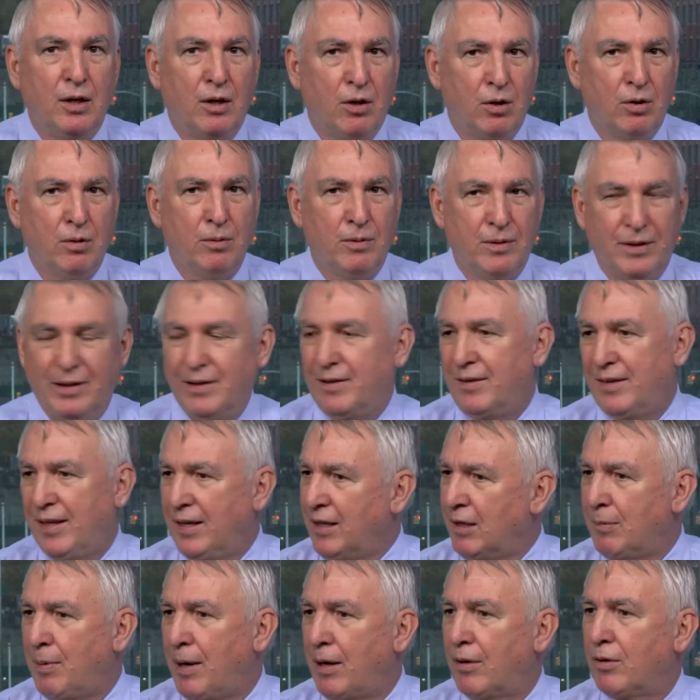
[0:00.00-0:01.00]
Or,
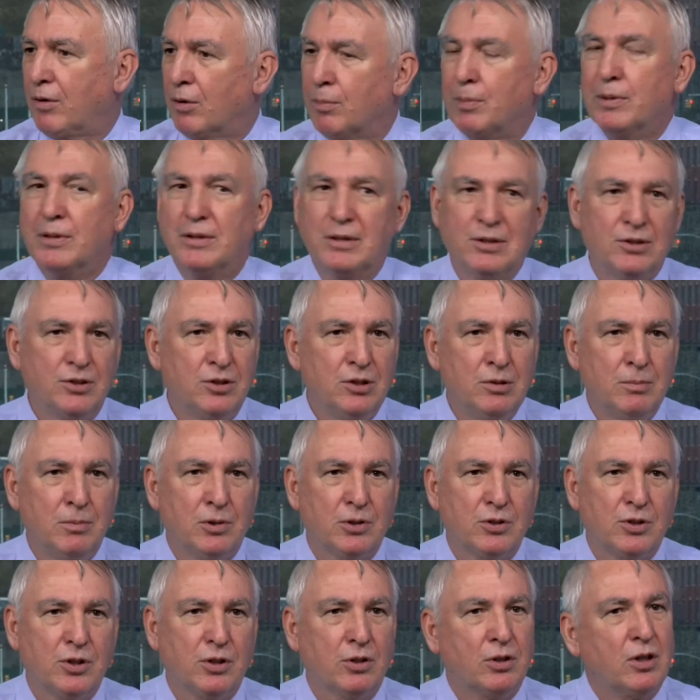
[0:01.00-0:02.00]
think about urban
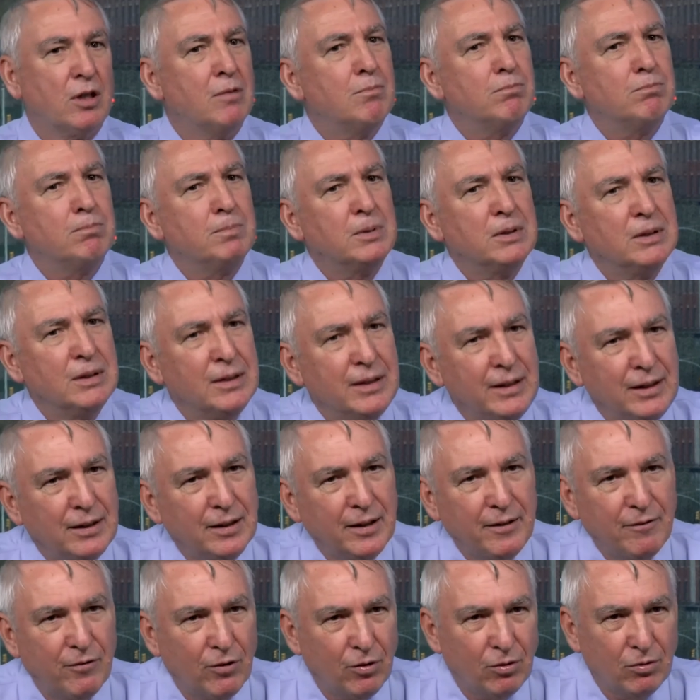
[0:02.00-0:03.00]
consumers. They're
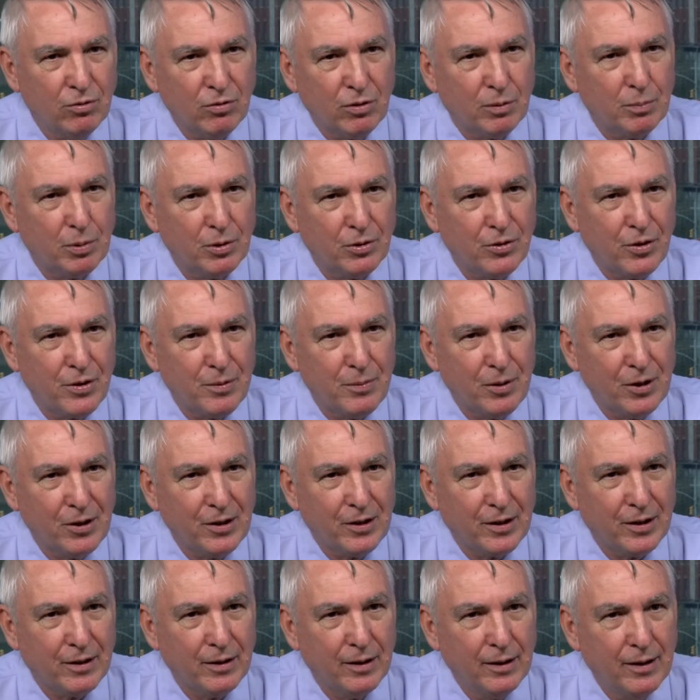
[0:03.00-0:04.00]
completely vulnerable to the
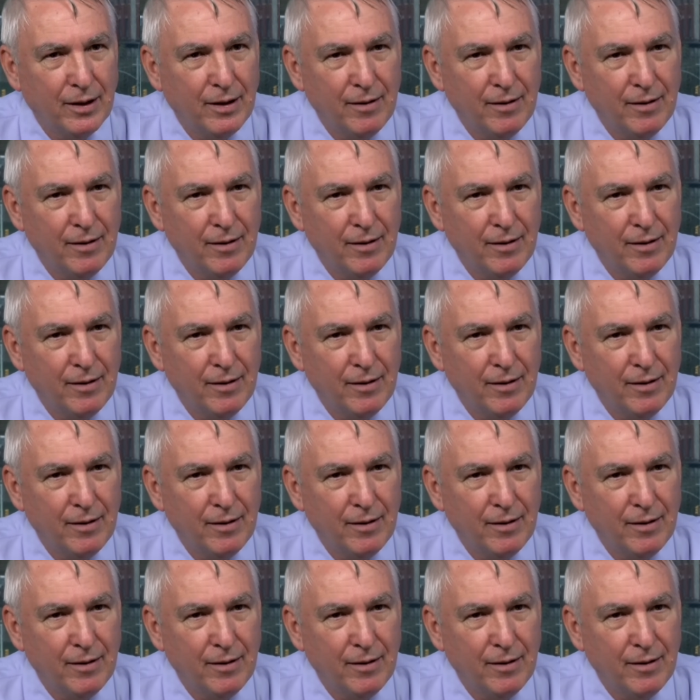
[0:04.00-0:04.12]
market.